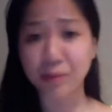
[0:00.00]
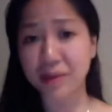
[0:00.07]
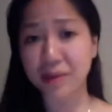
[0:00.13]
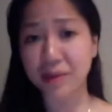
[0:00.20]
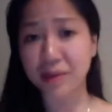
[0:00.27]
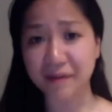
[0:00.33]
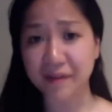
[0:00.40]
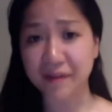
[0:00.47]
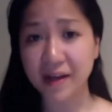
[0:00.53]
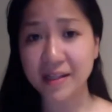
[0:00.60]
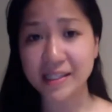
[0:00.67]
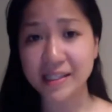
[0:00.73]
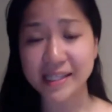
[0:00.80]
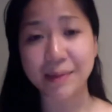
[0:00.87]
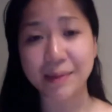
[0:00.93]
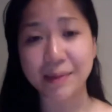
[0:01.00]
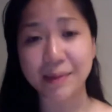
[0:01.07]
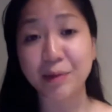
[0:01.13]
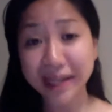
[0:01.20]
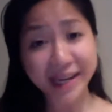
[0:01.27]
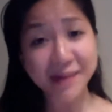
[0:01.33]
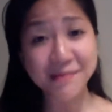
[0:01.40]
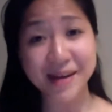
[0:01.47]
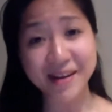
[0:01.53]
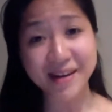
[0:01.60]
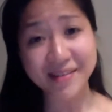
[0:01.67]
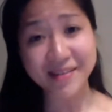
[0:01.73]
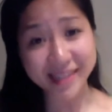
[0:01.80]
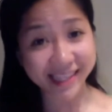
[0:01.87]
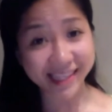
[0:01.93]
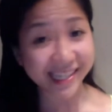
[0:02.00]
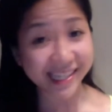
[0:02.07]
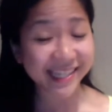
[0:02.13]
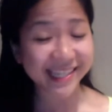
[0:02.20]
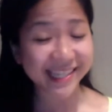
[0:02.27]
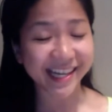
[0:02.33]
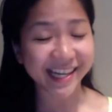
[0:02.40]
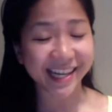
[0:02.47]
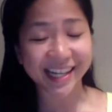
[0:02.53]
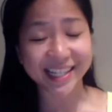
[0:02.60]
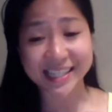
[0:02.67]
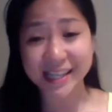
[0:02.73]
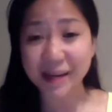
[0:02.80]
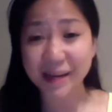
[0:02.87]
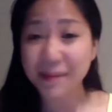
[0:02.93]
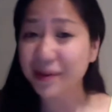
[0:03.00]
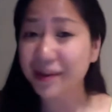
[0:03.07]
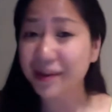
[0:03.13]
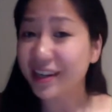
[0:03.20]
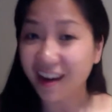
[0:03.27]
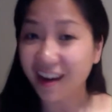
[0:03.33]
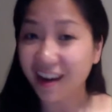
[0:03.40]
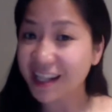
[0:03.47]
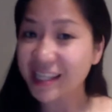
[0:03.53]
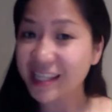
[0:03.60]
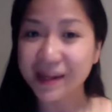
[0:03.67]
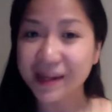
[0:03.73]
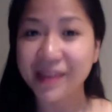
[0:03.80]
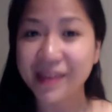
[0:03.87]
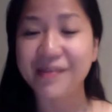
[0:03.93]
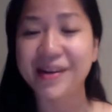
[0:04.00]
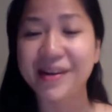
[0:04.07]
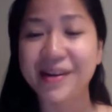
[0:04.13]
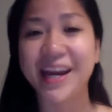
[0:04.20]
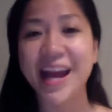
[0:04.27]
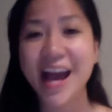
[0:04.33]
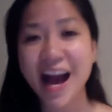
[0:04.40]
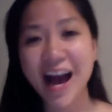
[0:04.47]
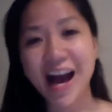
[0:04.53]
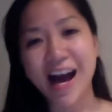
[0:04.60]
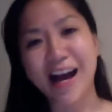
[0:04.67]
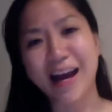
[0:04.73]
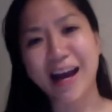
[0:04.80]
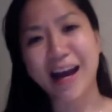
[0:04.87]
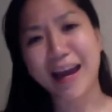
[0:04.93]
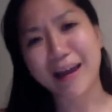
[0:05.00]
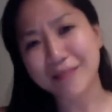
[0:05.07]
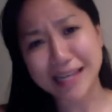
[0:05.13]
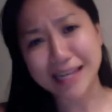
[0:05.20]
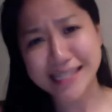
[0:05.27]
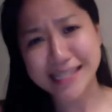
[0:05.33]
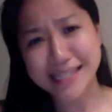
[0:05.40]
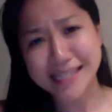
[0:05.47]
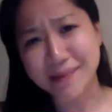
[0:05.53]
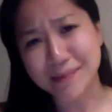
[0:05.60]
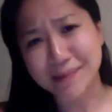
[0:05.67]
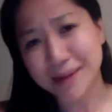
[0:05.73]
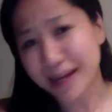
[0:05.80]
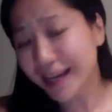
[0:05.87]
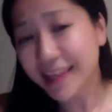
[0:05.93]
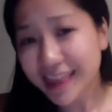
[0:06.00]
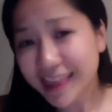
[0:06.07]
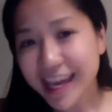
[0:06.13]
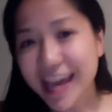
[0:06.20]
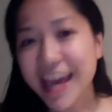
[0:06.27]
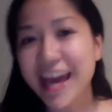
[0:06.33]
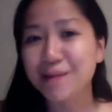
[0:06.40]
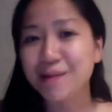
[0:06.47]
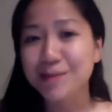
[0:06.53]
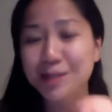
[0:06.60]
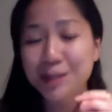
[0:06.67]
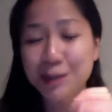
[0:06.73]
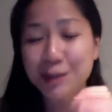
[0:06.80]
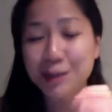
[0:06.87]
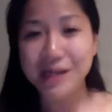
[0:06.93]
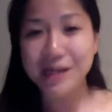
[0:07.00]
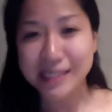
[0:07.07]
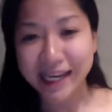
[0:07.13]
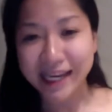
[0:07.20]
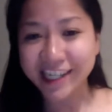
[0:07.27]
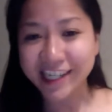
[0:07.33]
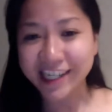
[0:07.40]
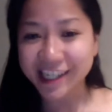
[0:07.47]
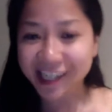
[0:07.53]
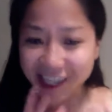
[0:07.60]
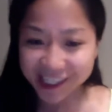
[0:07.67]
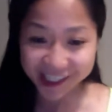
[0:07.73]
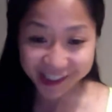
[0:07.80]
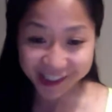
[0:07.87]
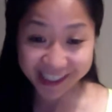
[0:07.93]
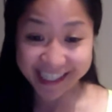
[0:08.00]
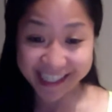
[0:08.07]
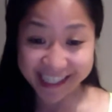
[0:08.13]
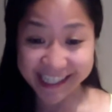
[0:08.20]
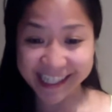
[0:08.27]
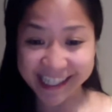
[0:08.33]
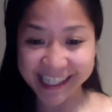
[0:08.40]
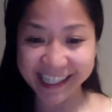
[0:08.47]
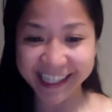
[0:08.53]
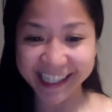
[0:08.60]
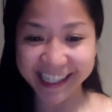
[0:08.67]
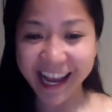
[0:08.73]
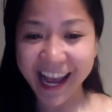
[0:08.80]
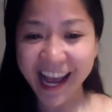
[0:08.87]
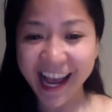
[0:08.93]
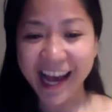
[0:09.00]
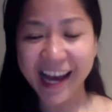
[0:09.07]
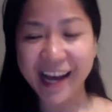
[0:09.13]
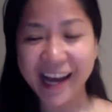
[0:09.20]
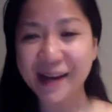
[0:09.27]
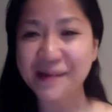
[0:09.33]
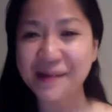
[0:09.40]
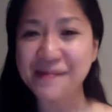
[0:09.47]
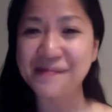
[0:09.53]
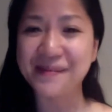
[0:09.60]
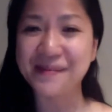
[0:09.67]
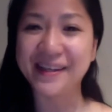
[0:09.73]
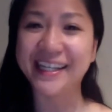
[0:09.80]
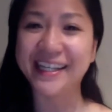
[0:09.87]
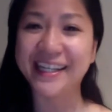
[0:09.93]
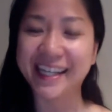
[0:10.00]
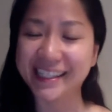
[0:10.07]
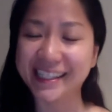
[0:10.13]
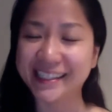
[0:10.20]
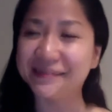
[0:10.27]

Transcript: with my fiance. I mean, we're getting married this summer in August, by the way. I have less than a month. I'm super excited, not stressed yet, but